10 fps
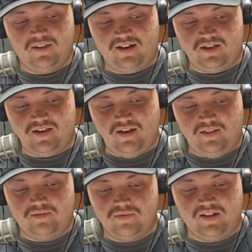and they can say
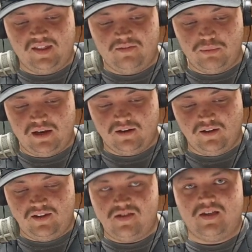that they've beaten
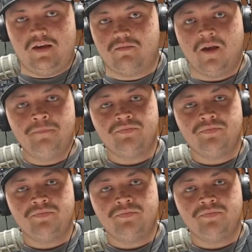all these teams.